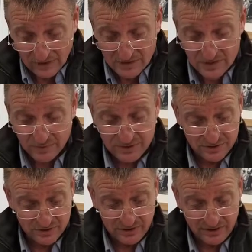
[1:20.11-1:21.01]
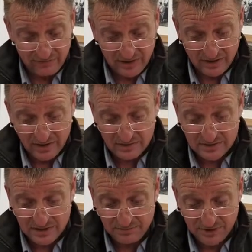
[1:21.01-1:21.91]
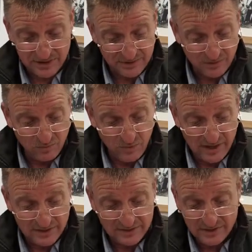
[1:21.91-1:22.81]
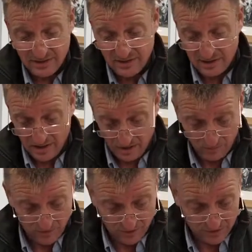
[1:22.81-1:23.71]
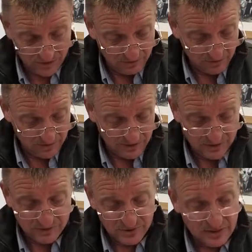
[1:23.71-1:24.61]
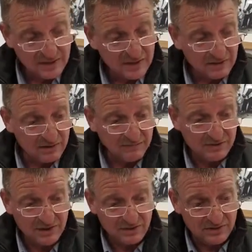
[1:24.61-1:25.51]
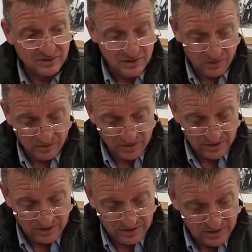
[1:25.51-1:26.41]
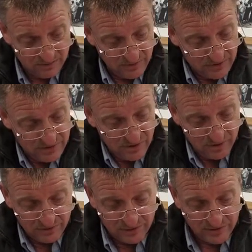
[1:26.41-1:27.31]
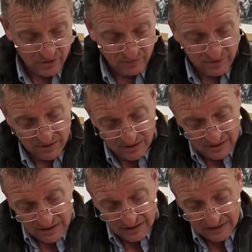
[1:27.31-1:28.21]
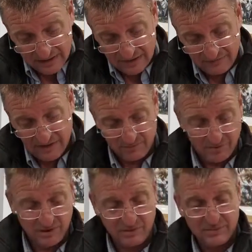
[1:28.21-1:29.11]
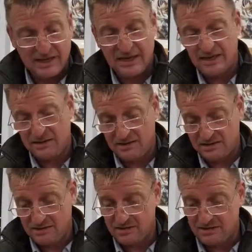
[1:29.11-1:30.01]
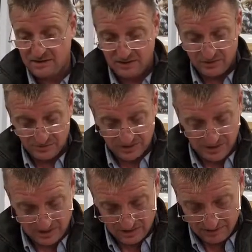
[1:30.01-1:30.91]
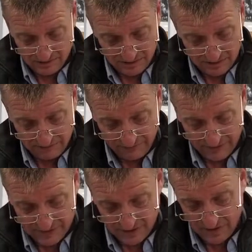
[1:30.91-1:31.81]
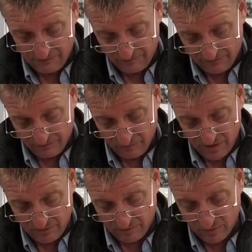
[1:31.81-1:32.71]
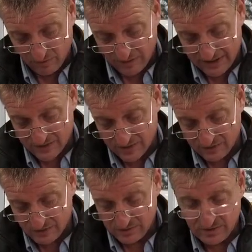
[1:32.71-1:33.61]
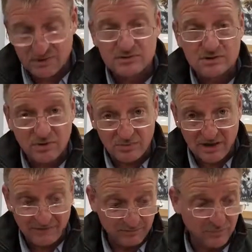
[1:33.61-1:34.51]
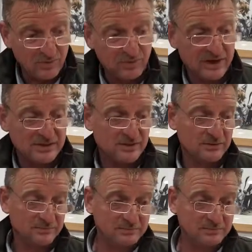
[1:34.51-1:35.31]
So we're just going to give it a coat of Slippery Dick's Gun Wax and we're going to show you what it does. Now if I show you the stock, you can see we're going to start on the top. I'll leave that part bare and you'll see the difference, and hopefully from where we've put the wax on to where we haven't put the wax on.